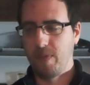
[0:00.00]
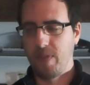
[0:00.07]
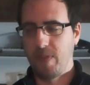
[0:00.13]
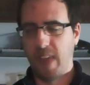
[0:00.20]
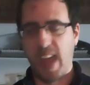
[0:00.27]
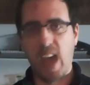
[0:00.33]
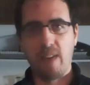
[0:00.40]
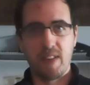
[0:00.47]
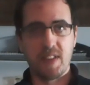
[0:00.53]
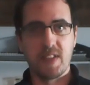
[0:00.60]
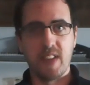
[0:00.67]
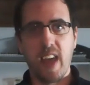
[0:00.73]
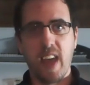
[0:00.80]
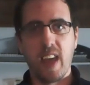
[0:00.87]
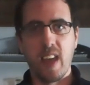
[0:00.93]
they have a
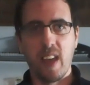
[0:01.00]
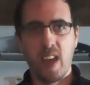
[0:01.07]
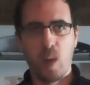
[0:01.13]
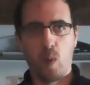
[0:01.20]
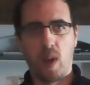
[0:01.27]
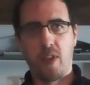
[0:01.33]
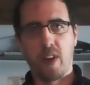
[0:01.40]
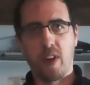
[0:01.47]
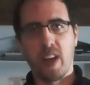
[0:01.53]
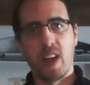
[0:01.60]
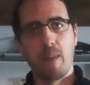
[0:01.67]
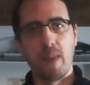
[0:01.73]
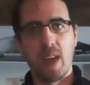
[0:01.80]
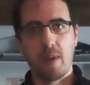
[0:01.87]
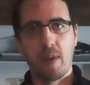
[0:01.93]
say in what they're going
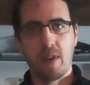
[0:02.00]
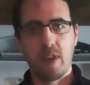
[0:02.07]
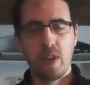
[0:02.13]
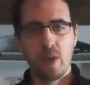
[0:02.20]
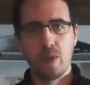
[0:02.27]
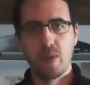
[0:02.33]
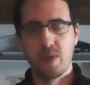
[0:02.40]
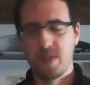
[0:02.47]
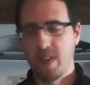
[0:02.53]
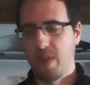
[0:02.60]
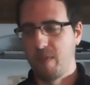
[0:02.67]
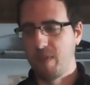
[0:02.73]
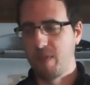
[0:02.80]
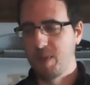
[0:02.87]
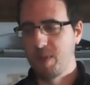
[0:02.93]
to be able to use in the
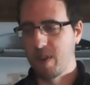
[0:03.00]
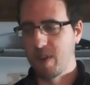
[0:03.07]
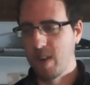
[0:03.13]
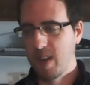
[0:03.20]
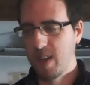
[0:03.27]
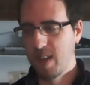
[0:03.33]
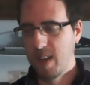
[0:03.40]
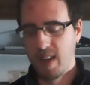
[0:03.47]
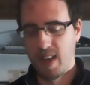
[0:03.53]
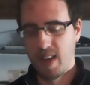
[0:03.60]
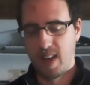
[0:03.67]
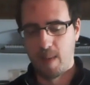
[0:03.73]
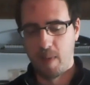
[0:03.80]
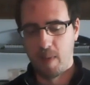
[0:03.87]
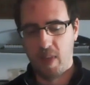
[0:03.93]
future.
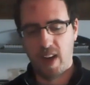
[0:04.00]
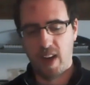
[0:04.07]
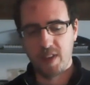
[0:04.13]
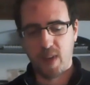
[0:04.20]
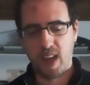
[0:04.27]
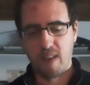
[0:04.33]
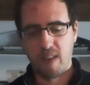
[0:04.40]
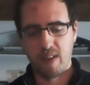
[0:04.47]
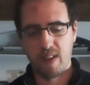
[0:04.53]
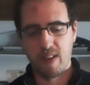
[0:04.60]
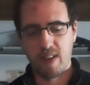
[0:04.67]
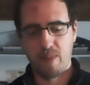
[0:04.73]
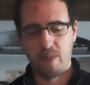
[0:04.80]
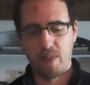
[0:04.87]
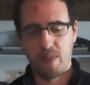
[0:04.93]
Uh, but they also have
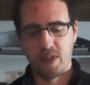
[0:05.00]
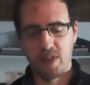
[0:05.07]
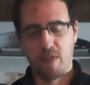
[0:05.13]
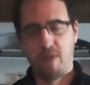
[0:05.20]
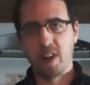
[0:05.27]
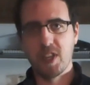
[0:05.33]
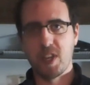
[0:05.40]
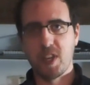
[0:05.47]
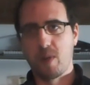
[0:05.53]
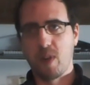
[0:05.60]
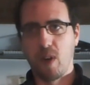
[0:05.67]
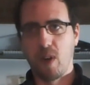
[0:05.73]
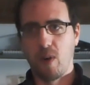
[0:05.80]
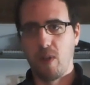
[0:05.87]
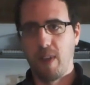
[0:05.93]
a there's a functional
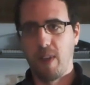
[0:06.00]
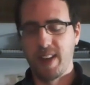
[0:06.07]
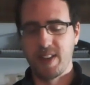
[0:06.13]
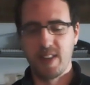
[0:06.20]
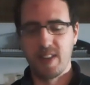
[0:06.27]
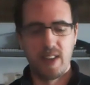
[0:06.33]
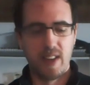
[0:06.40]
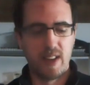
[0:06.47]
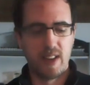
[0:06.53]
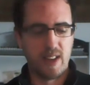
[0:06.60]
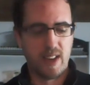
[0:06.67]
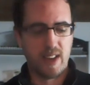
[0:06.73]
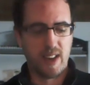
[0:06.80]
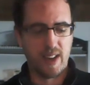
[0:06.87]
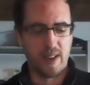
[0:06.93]
goal that
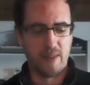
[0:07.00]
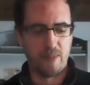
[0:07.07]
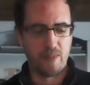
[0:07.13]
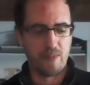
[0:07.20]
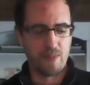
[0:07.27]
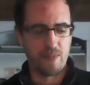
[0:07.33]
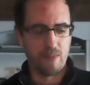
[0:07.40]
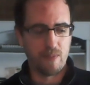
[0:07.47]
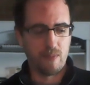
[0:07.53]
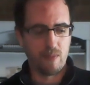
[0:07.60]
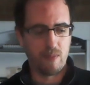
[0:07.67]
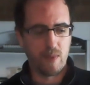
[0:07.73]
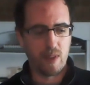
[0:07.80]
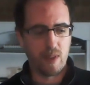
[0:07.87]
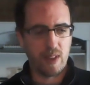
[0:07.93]
um,
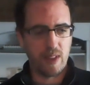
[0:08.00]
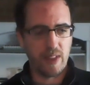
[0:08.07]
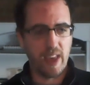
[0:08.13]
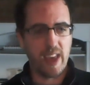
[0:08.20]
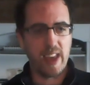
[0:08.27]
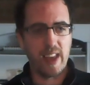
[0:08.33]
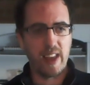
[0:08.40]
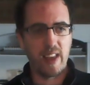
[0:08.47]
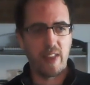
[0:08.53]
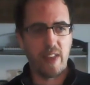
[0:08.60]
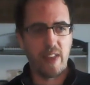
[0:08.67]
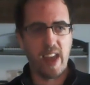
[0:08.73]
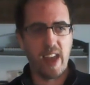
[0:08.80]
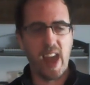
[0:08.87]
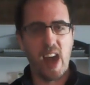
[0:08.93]
they
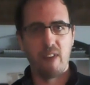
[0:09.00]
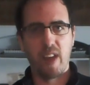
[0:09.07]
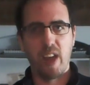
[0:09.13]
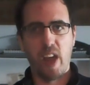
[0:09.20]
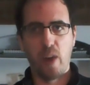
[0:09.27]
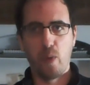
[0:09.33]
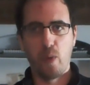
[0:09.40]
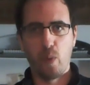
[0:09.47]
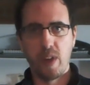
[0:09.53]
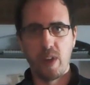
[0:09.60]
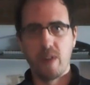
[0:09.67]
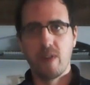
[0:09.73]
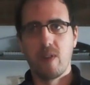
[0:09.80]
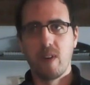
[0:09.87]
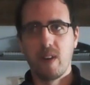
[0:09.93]
they have a, a
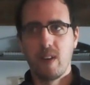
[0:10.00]
real